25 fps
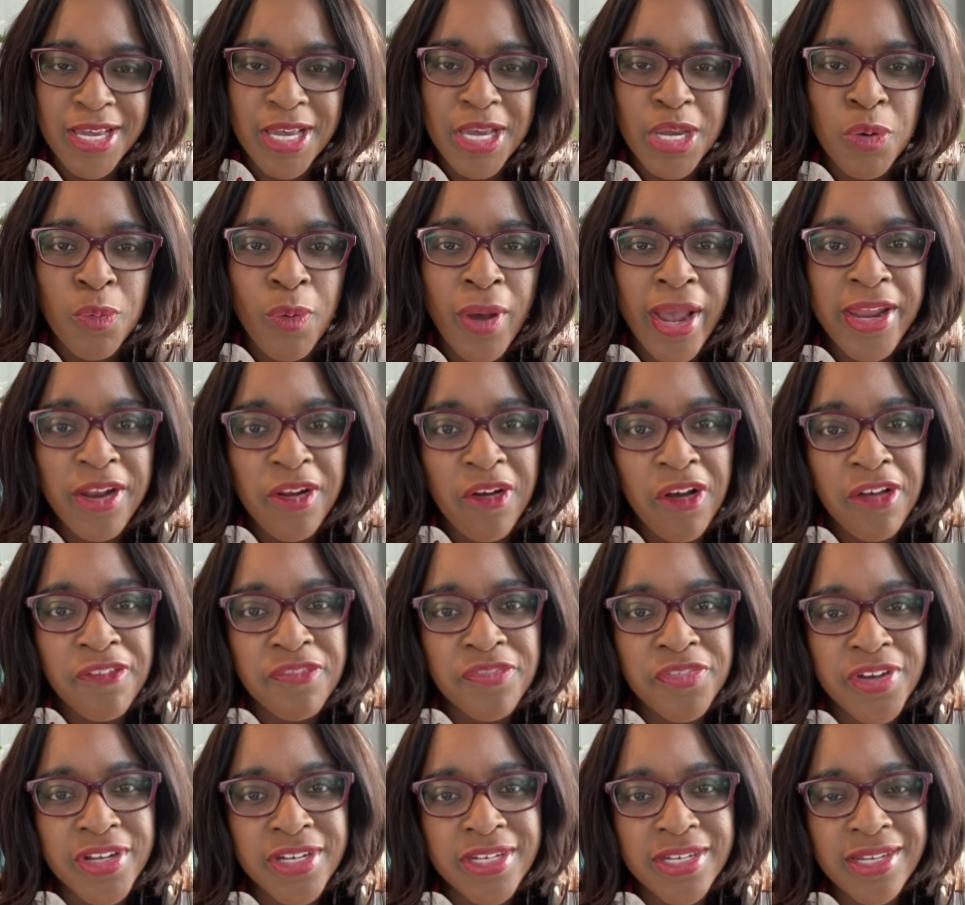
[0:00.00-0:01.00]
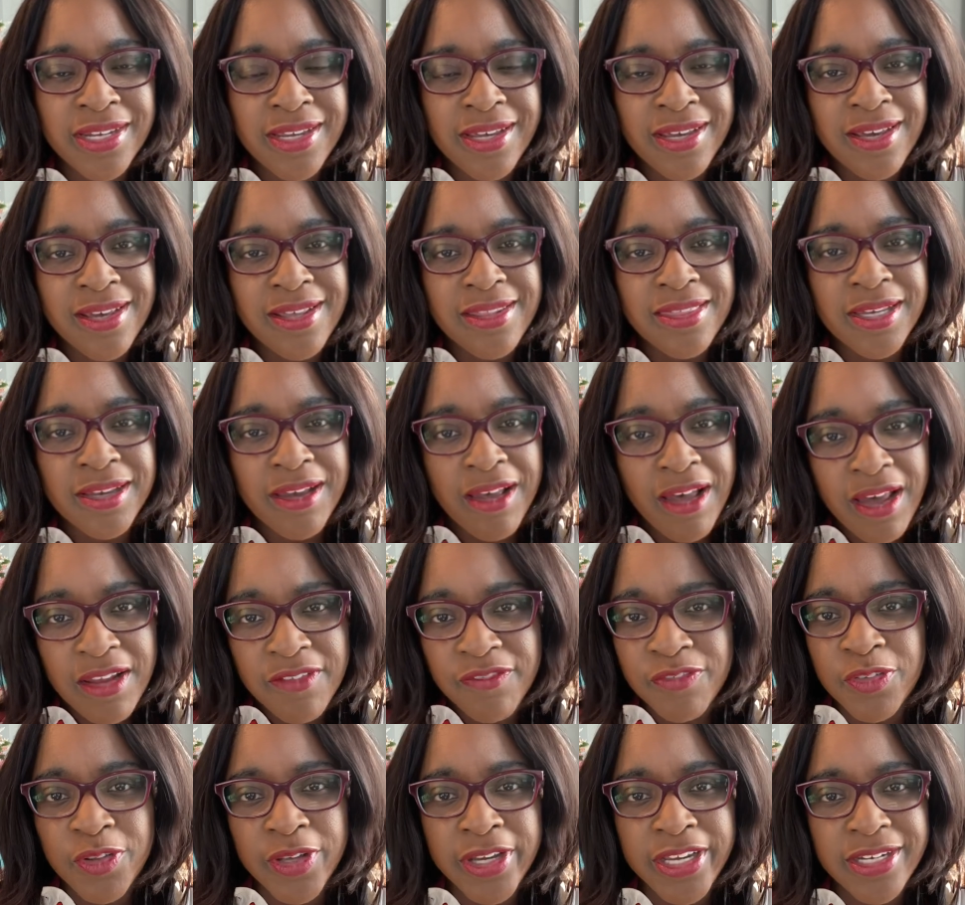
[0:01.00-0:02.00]
Quite often, the
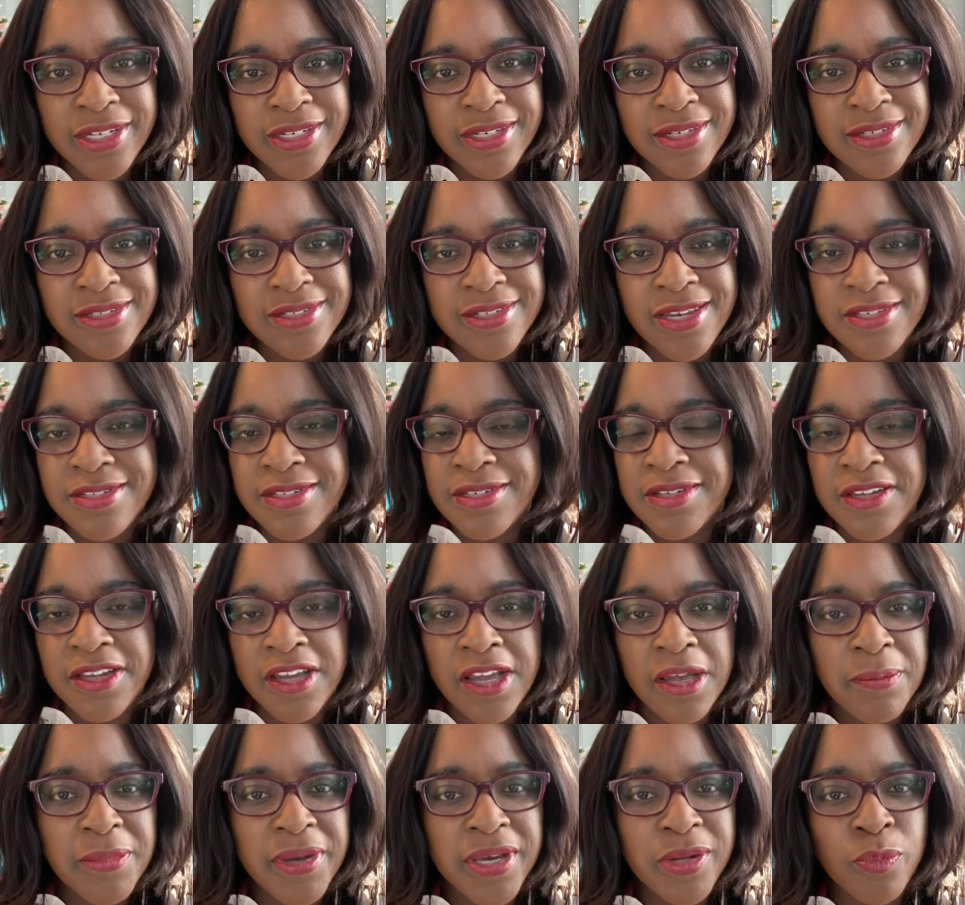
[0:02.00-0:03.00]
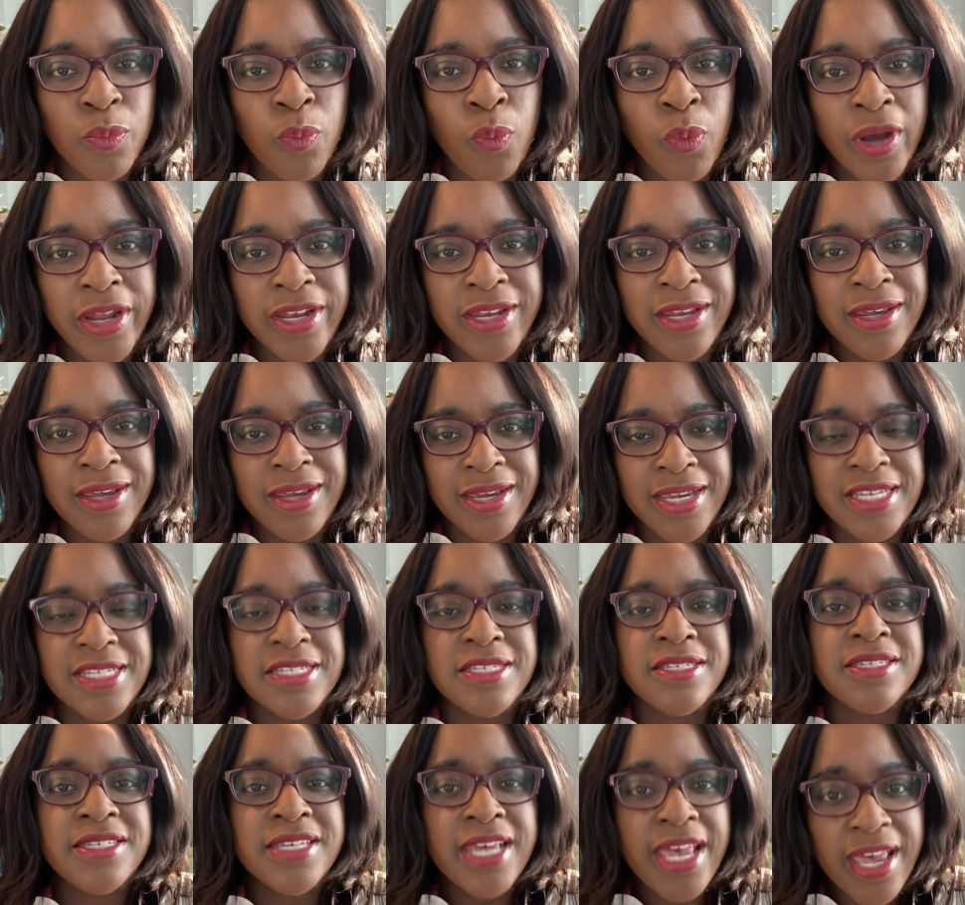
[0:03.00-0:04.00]
conflict doesn't come in what is
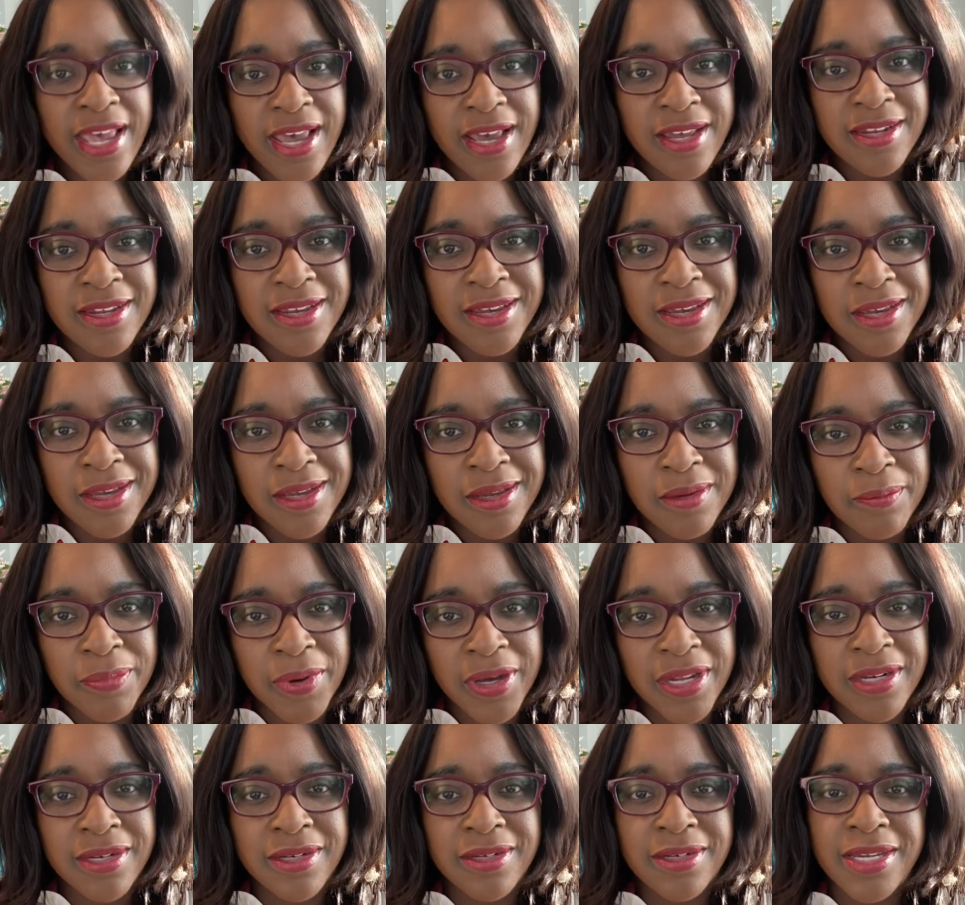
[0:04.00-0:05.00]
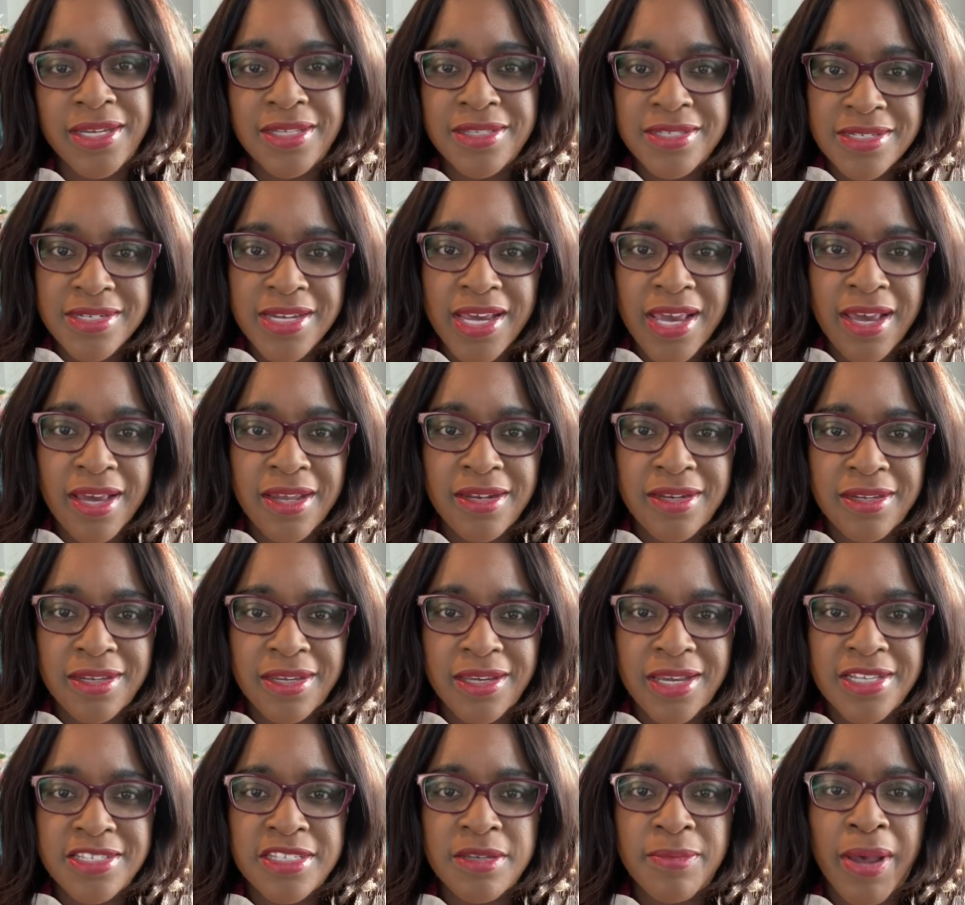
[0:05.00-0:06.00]
said, but instead
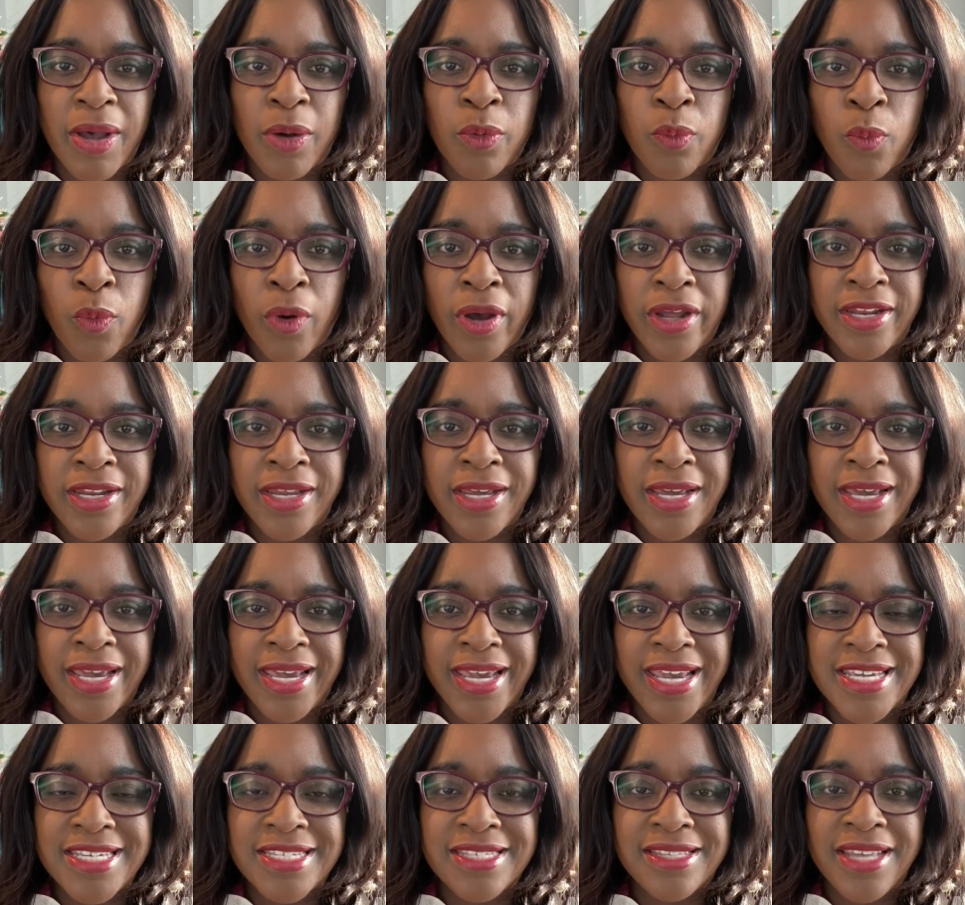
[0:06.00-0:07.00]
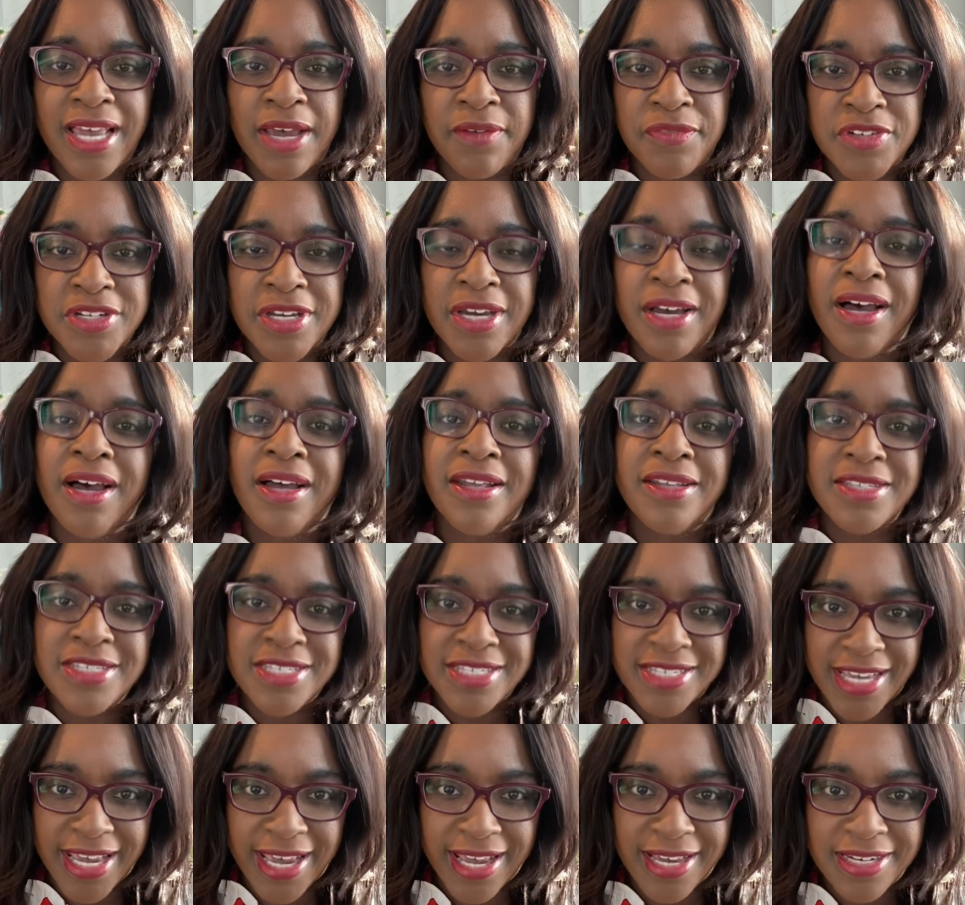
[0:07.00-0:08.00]
it's about what is left
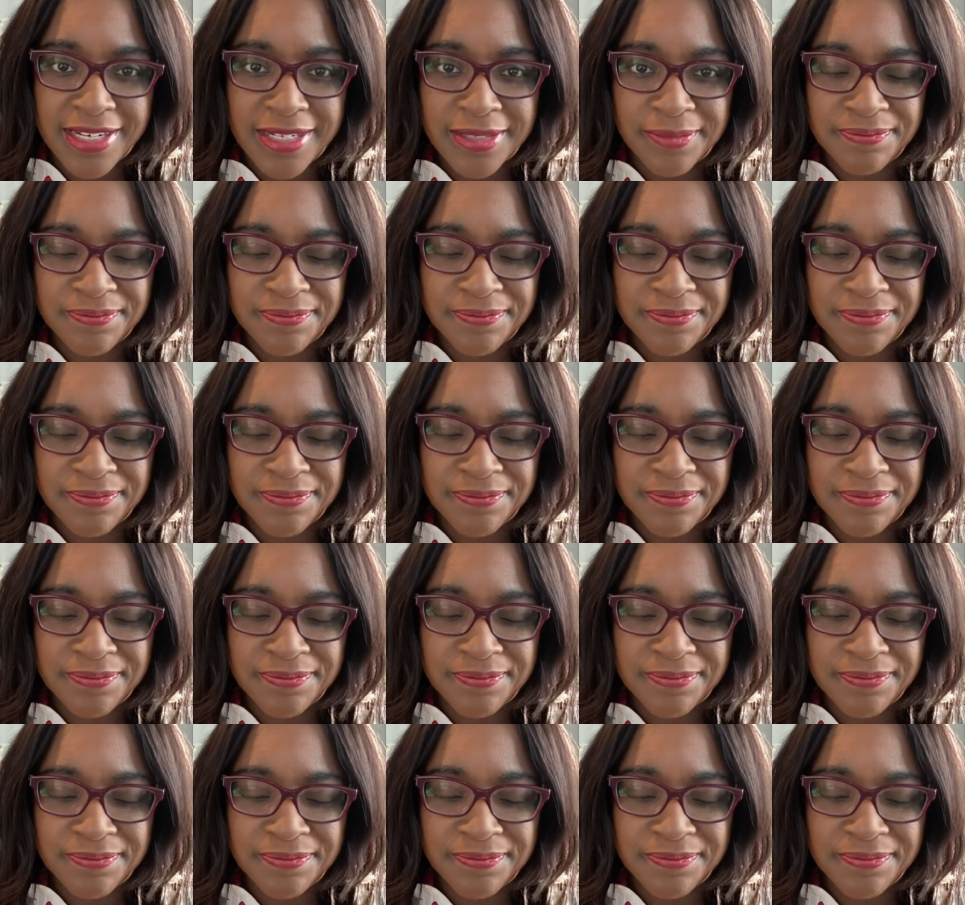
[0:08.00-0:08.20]
unsaid.